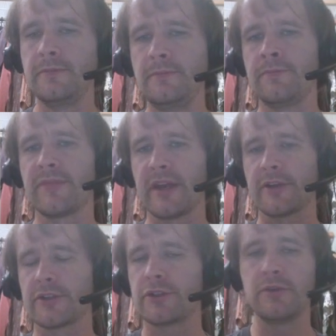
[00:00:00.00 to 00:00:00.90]
and I
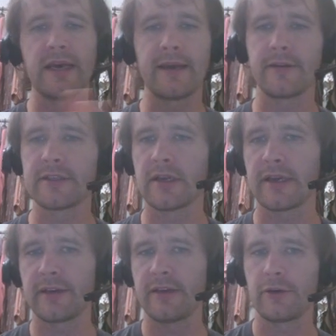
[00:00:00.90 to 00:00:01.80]
just do that until I
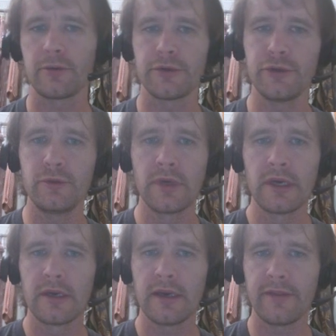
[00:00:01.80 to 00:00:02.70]
get down to a 2,
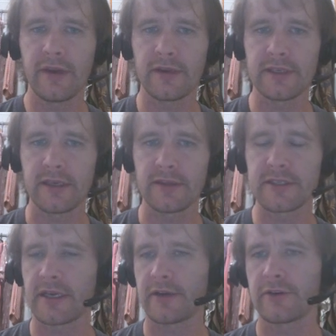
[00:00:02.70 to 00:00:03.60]
and then I take the
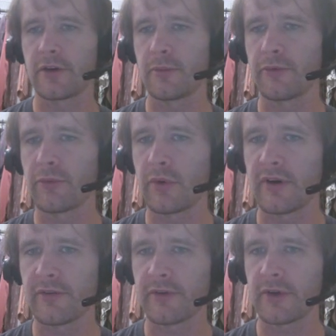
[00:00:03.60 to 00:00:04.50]
second term of
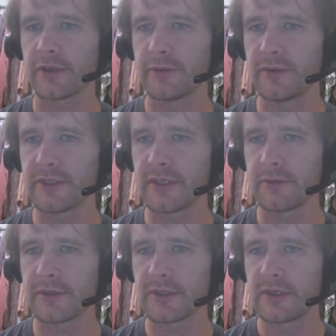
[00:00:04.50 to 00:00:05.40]
wherever I've got to in the
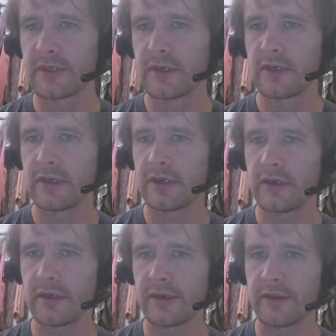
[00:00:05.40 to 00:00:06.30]
sequence. Uh,
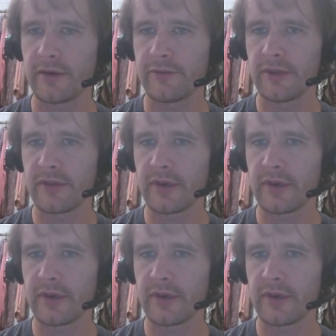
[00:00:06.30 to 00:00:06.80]
and now that I've done that, I